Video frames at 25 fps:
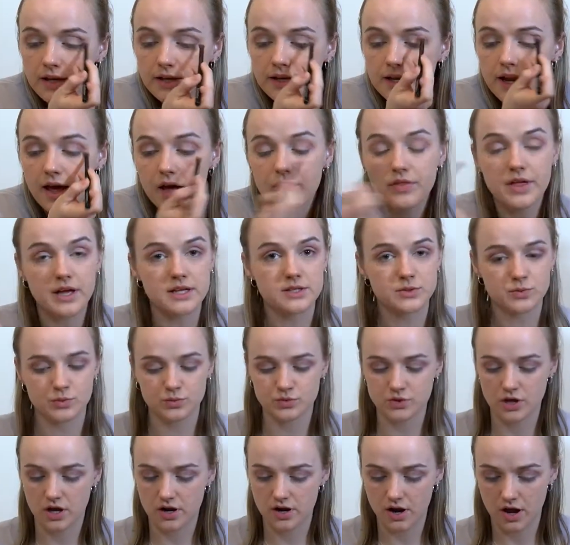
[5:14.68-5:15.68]
Now that's all
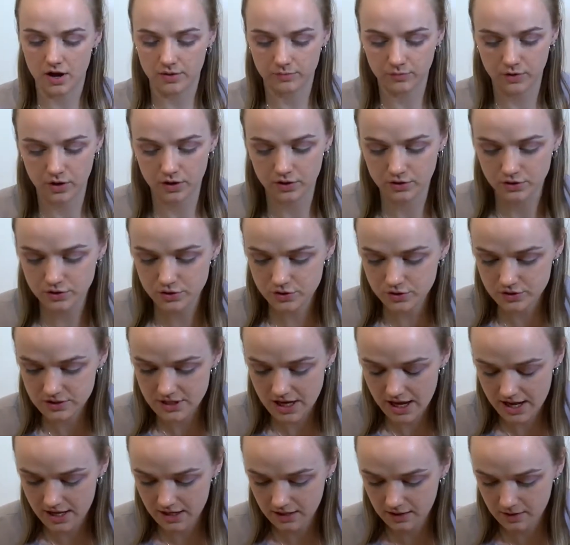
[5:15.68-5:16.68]
done, I'm going to
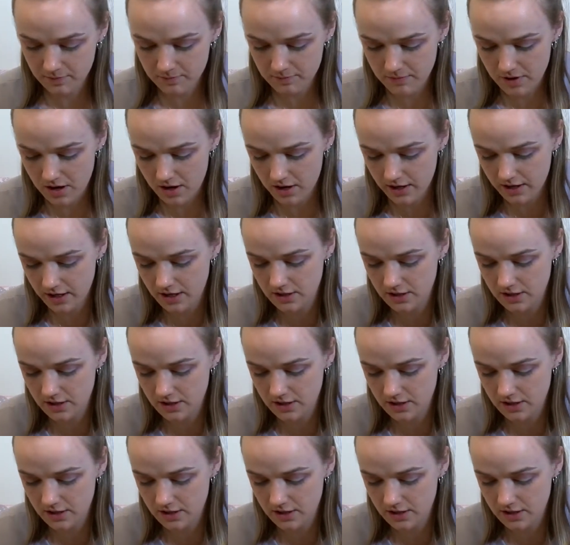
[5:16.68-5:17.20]
take my